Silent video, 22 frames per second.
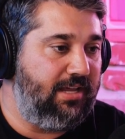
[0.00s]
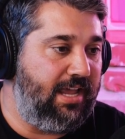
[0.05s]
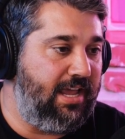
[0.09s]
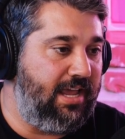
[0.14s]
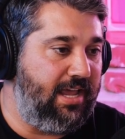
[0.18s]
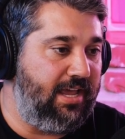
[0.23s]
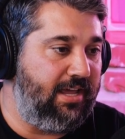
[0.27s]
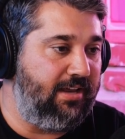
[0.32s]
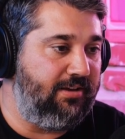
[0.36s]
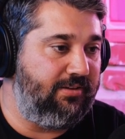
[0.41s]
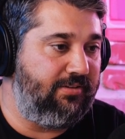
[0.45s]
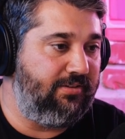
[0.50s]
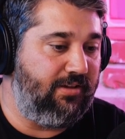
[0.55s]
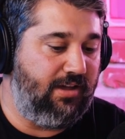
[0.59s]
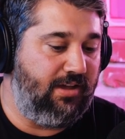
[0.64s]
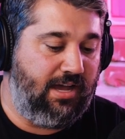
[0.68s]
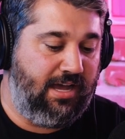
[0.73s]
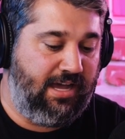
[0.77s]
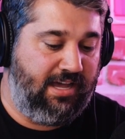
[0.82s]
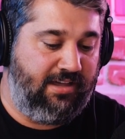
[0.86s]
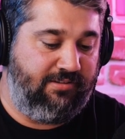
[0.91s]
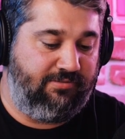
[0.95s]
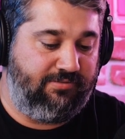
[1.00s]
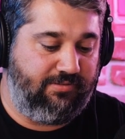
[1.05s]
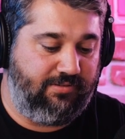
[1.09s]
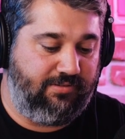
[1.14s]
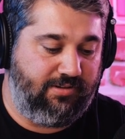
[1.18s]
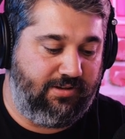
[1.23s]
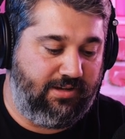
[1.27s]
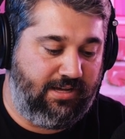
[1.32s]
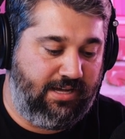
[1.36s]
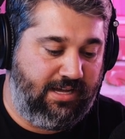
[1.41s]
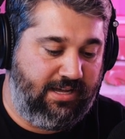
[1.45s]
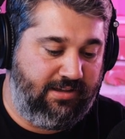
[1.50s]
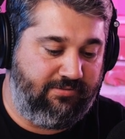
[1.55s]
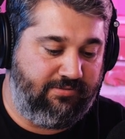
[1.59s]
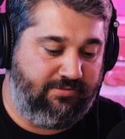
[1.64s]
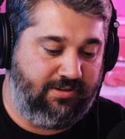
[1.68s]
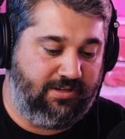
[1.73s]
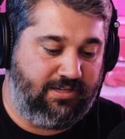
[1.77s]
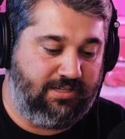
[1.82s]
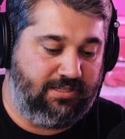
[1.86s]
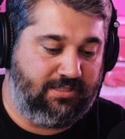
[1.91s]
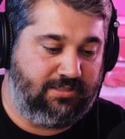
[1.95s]
And I've
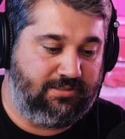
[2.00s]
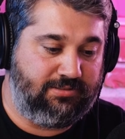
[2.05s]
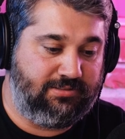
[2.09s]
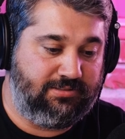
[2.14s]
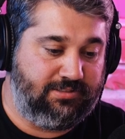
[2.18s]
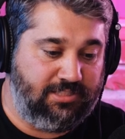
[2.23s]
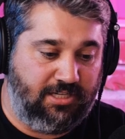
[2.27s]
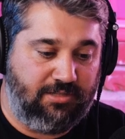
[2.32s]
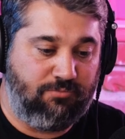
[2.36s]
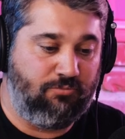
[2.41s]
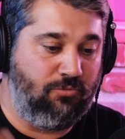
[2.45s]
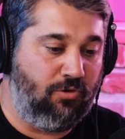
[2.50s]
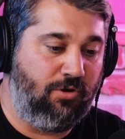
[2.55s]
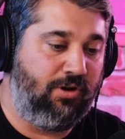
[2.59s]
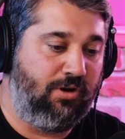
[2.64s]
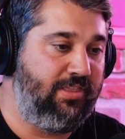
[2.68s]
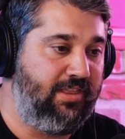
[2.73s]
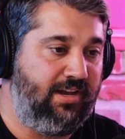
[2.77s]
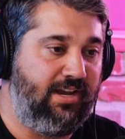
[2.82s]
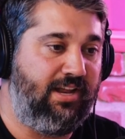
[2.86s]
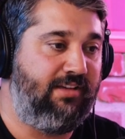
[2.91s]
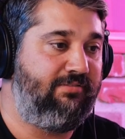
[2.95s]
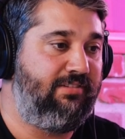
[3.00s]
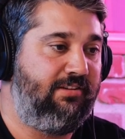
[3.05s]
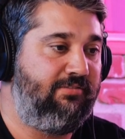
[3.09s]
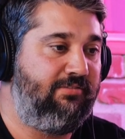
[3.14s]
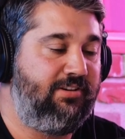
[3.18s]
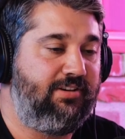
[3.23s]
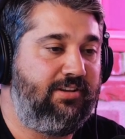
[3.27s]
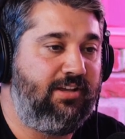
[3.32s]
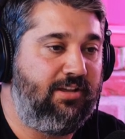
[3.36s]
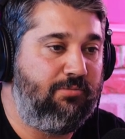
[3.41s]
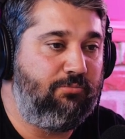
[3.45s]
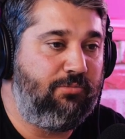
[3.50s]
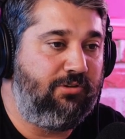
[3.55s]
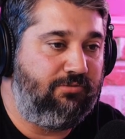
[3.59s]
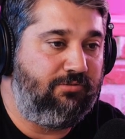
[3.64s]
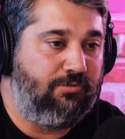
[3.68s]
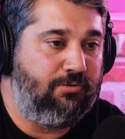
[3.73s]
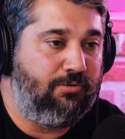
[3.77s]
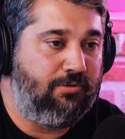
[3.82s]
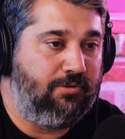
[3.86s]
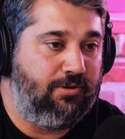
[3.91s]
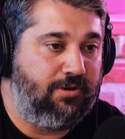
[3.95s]
done more than I've ever done
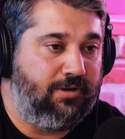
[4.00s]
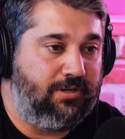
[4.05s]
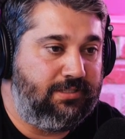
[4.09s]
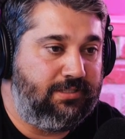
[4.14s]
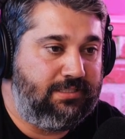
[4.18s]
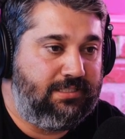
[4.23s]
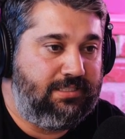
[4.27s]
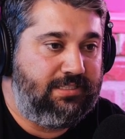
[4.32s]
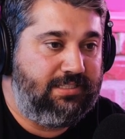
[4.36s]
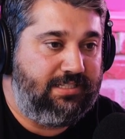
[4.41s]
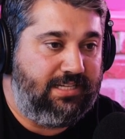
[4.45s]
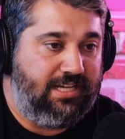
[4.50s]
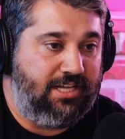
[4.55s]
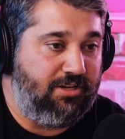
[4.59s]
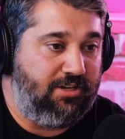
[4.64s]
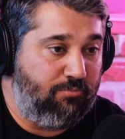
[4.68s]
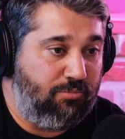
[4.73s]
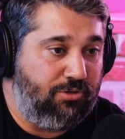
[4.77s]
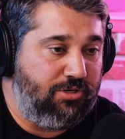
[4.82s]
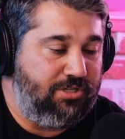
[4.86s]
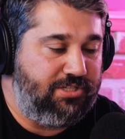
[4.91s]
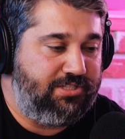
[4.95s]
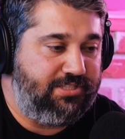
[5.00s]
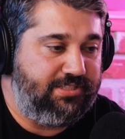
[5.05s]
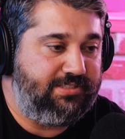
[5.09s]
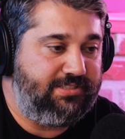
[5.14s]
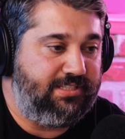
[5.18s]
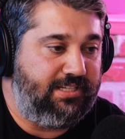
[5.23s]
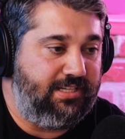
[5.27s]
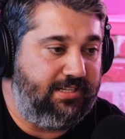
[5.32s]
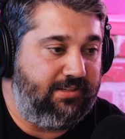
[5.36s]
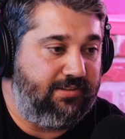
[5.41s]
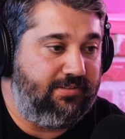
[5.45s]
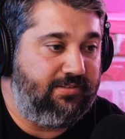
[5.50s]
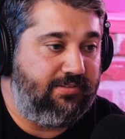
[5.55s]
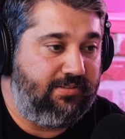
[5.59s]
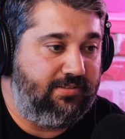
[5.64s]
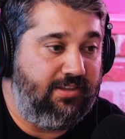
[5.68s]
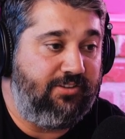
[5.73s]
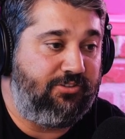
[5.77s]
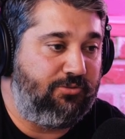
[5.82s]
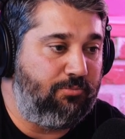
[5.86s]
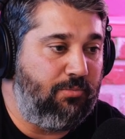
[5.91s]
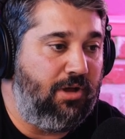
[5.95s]
before in purchasing
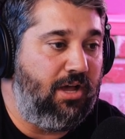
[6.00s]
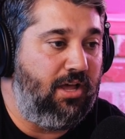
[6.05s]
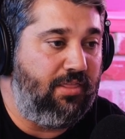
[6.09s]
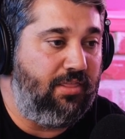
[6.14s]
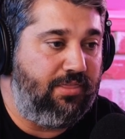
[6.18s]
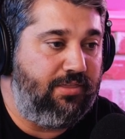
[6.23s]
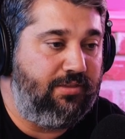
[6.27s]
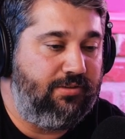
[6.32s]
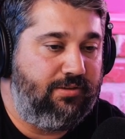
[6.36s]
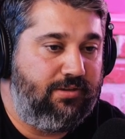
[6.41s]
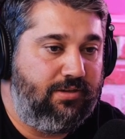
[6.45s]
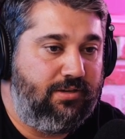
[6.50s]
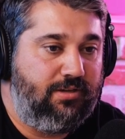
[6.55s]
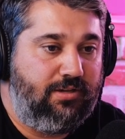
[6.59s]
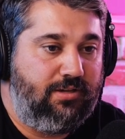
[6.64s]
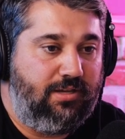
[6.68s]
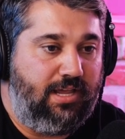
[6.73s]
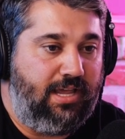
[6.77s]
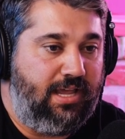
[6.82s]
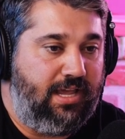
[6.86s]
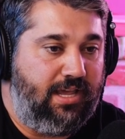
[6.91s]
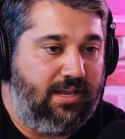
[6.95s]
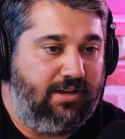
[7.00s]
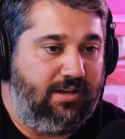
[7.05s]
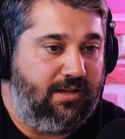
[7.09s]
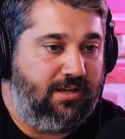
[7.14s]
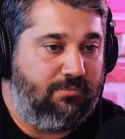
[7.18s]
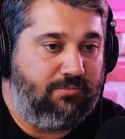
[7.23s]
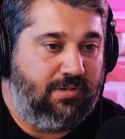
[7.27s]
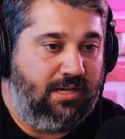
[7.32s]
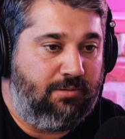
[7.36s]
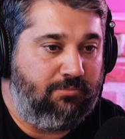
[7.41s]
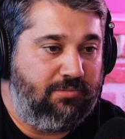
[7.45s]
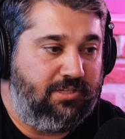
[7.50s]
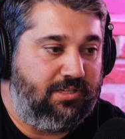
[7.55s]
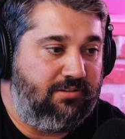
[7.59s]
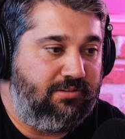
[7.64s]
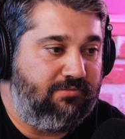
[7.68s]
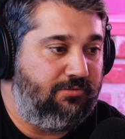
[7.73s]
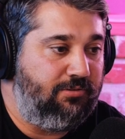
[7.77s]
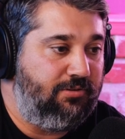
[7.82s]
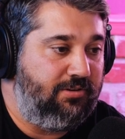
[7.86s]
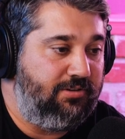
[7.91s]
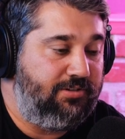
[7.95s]
this month, and I'm looking
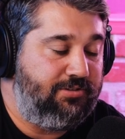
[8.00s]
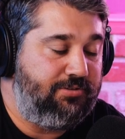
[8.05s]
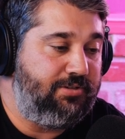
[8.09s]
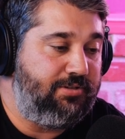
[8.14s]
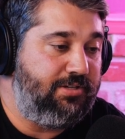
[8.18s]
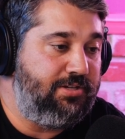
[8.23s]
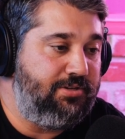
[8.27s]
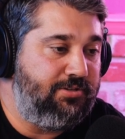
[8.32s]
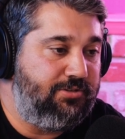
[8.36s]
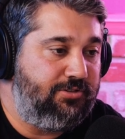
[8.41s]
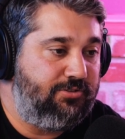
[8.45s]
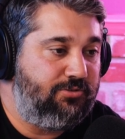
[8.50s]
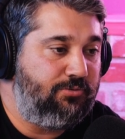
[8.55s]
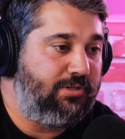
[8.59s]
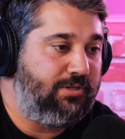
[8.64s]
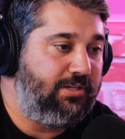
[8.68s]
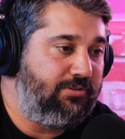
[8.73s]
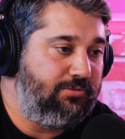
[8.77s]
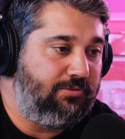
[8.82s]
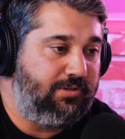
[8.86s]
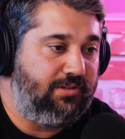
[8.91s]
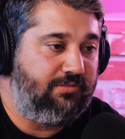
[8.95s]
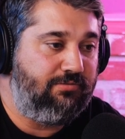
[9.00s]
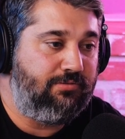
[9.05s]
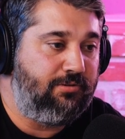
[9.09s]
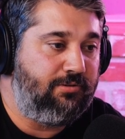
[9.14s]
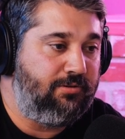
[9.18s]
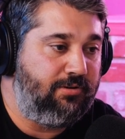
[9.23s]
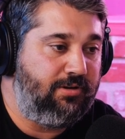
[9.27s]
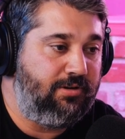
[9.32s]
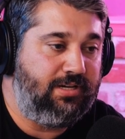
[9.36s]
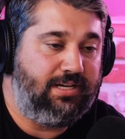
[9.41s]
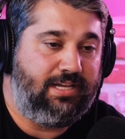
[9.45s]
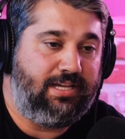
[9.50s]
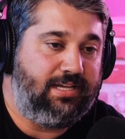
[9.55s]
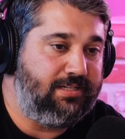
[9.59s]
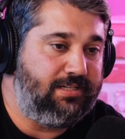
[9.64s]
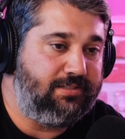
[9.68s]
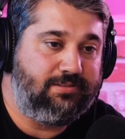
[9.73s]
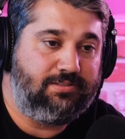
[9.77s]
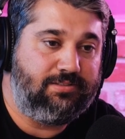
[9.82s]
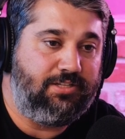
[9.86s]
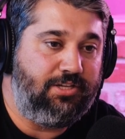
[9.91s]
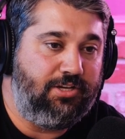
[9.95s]
forward to a huge 2024.
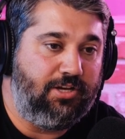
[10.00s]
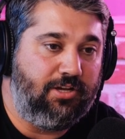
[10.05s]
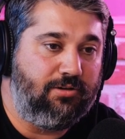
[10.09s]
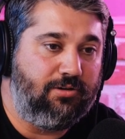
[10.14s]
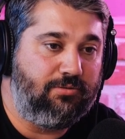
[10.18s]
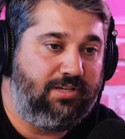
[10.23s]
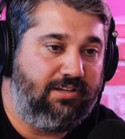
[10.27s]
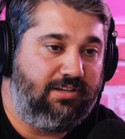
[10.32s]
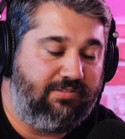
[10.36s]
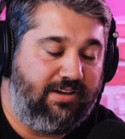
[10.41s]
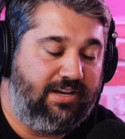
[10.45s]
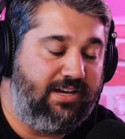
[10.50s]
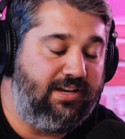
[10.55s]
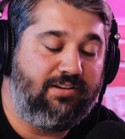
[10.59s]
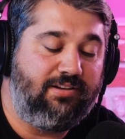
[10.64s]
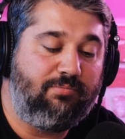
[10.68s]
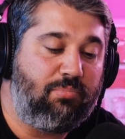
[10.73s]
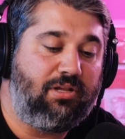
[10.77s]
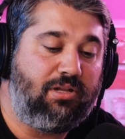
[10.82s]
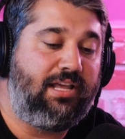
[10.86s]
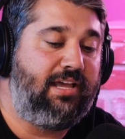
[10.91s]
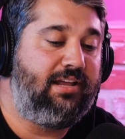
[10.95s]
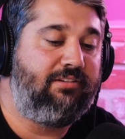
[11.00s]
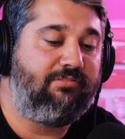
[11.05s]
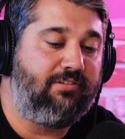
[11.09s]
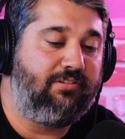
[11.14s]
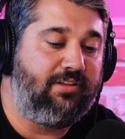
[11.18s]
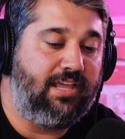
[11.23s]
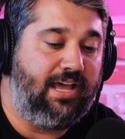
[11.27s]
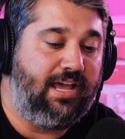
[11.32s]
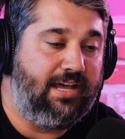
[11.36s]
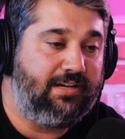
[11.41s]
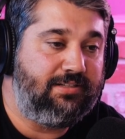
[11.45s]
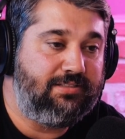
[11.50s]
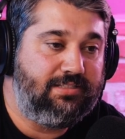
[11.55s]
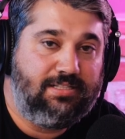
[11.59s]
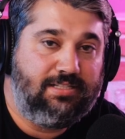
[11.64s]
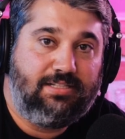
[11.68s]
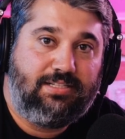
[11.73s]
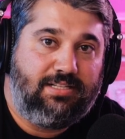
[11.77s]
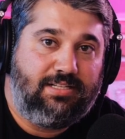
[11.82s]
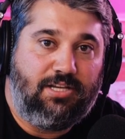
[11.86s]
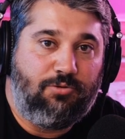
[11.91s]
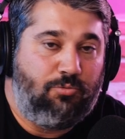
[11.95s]
And if I didn't plan for that,
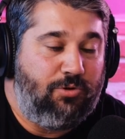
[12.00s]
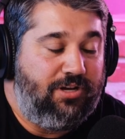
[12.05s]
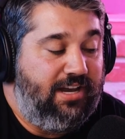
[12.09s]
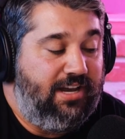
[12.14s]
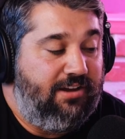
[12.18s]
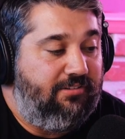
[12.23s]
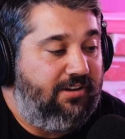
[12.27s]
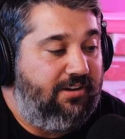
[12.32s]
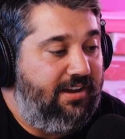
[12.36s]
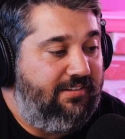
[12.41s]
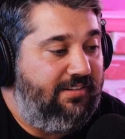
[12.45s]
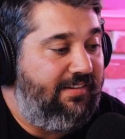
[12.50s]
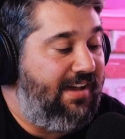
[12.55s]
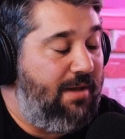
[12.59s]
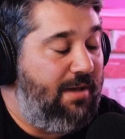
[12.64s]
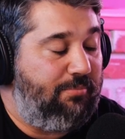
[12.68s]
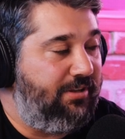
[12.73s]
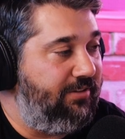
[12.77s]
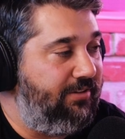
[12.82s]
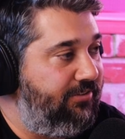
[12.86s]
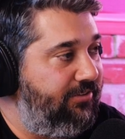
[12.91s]
it would never have happened.